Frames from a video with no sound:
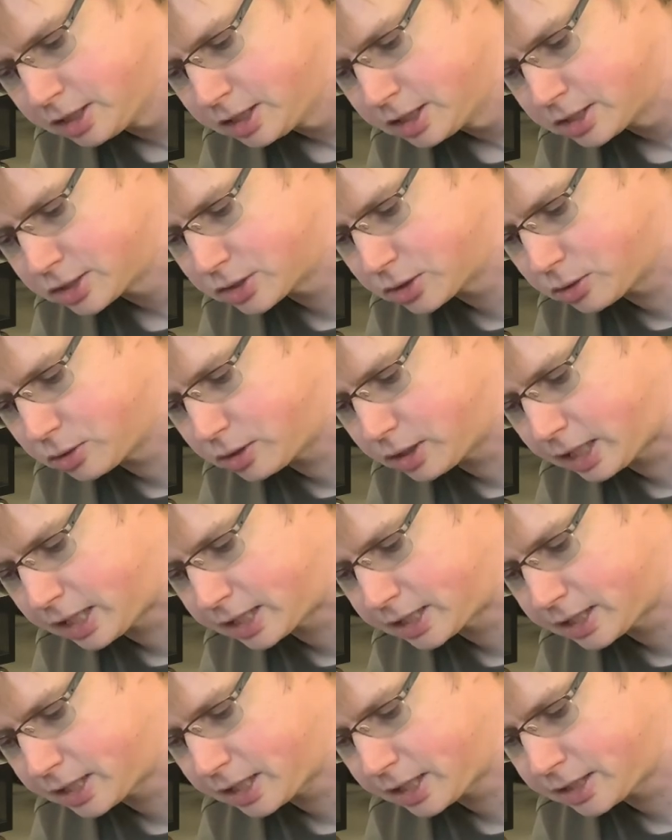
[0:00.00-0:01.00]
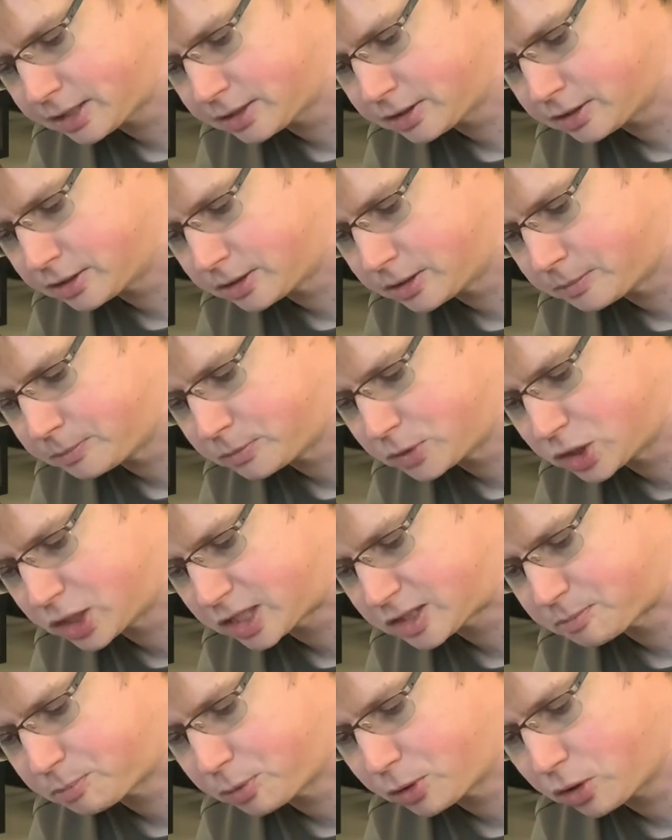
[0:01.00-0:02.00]
so I can um,
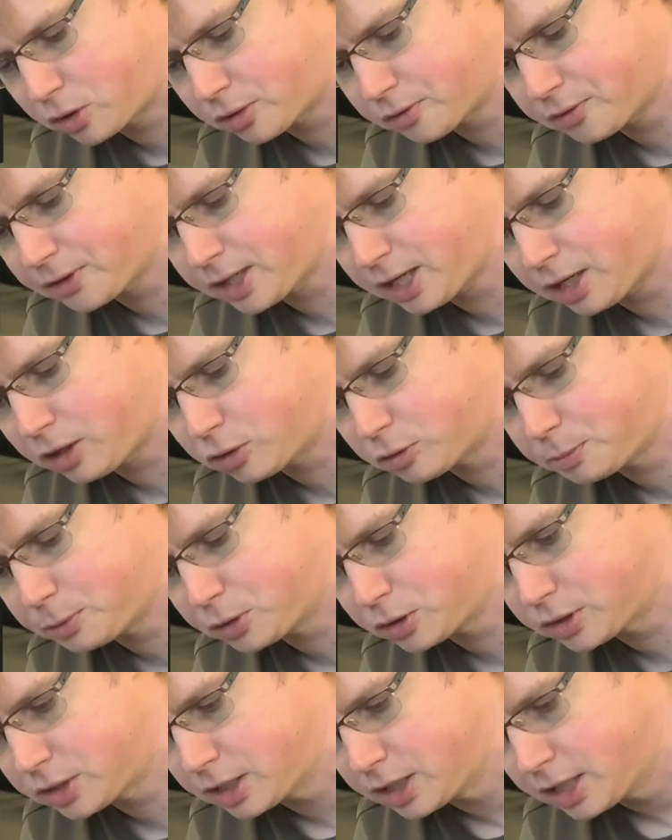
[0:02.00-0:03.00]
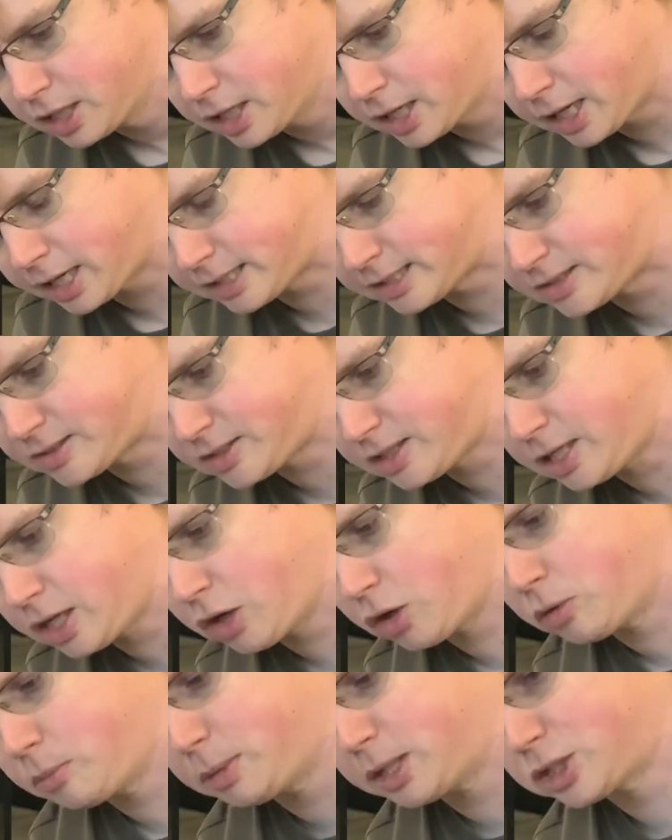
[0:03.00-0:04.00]
just block the output and see
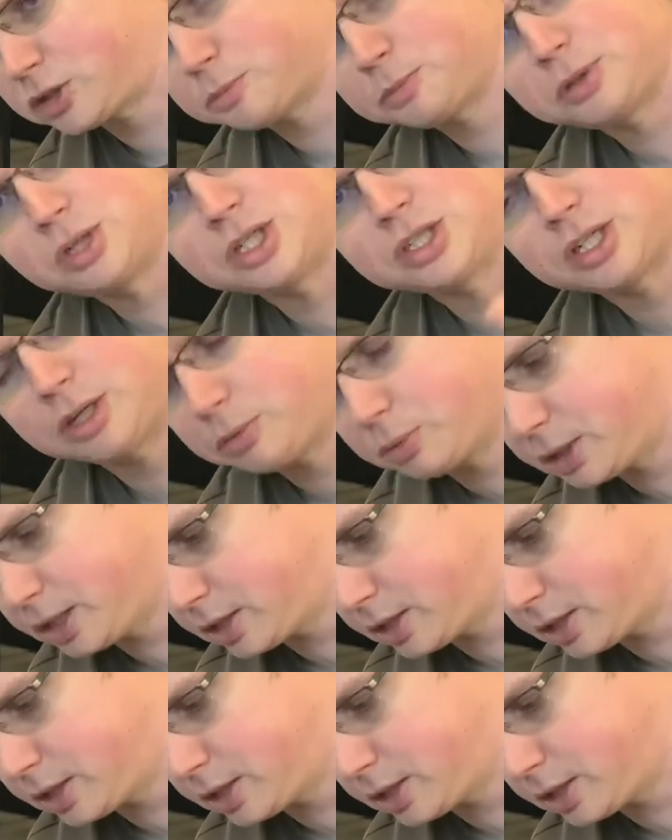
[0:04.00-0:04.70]
how much pressure we are